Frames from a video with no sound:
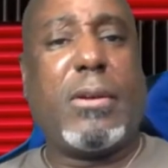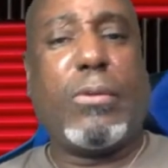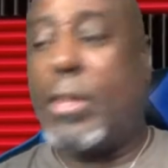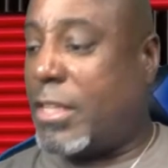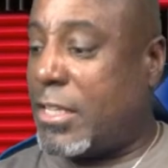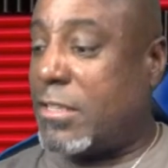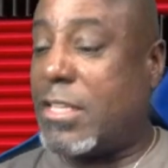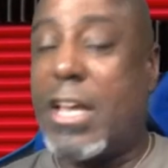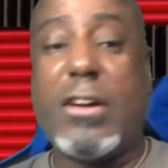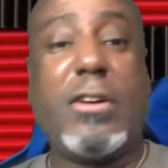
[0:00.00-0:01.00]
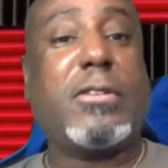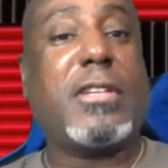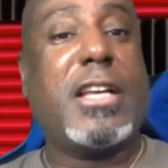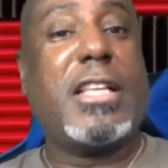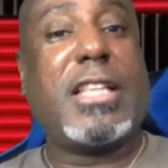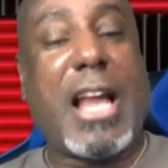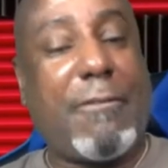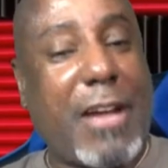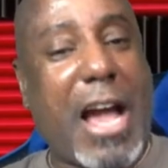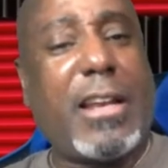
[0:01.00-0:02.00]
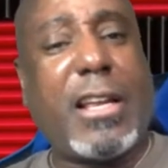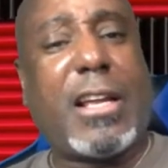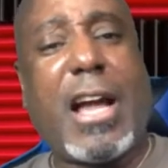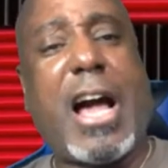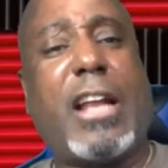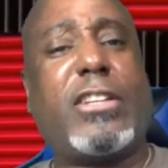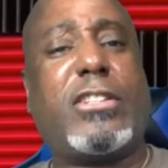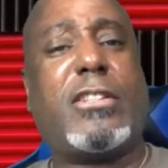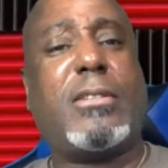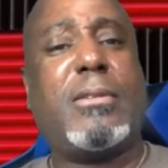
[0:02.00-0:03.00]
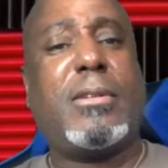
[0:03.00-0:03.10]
with these skills that I've gotten in college.